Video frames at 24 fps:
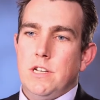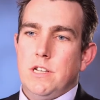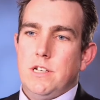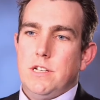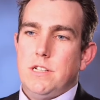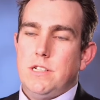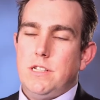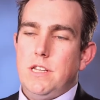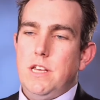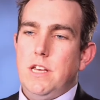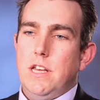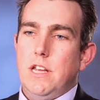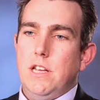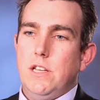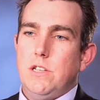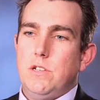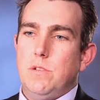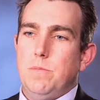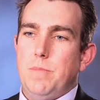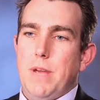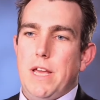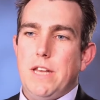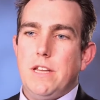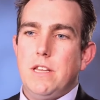seeking
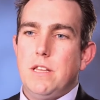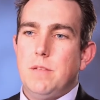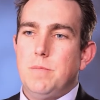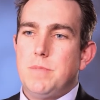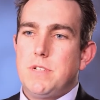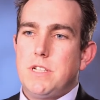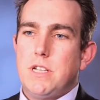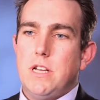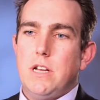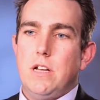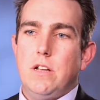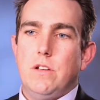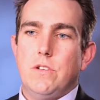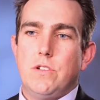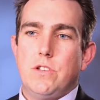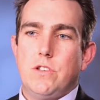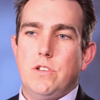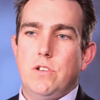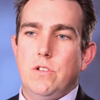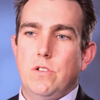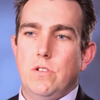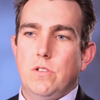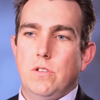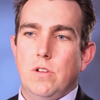to better themselves,
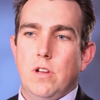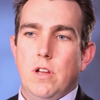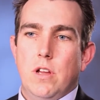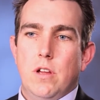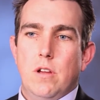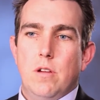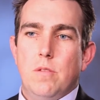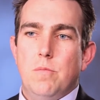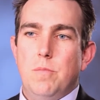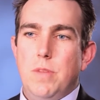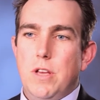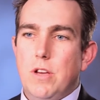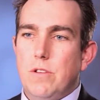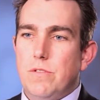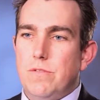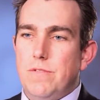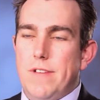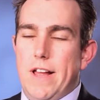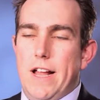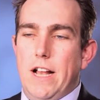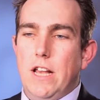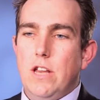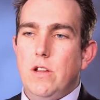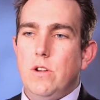to be of
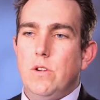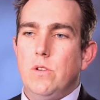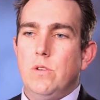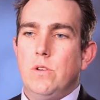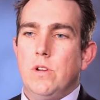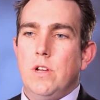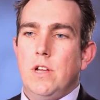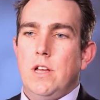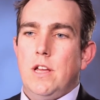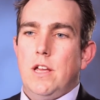value,